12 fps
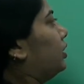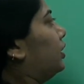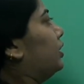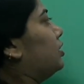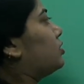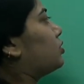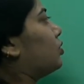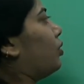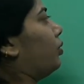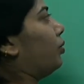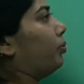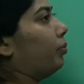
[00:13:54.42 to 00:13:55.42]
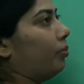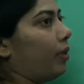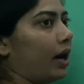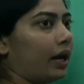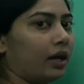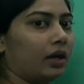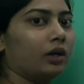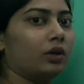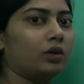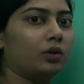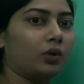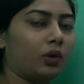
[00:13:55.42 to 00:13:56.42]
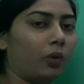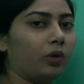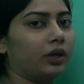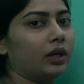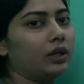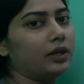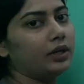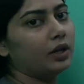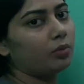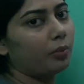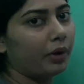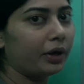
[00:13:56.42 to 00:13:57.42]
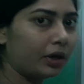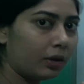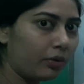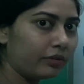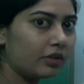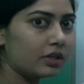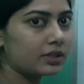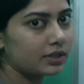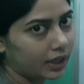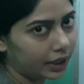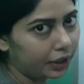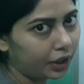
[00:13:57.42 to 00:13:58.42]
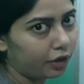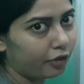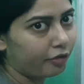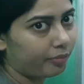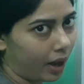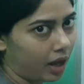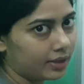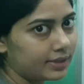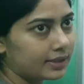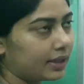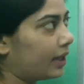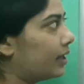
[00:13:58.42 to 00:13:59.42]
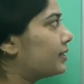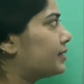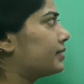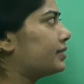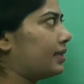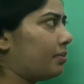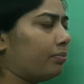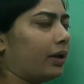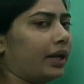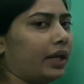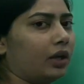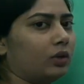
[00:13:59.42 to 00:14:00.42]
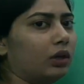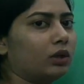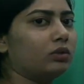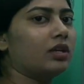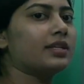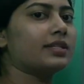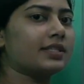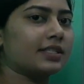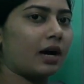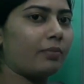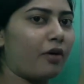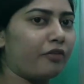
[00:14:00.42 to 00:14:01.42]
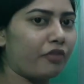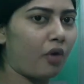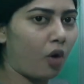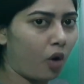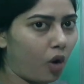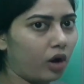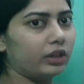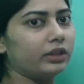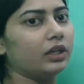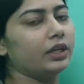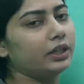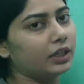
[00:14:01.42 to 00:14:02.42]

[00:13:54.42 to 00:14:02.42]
so my total linear momentum of the center of mass is simply equal to the sum of all the linear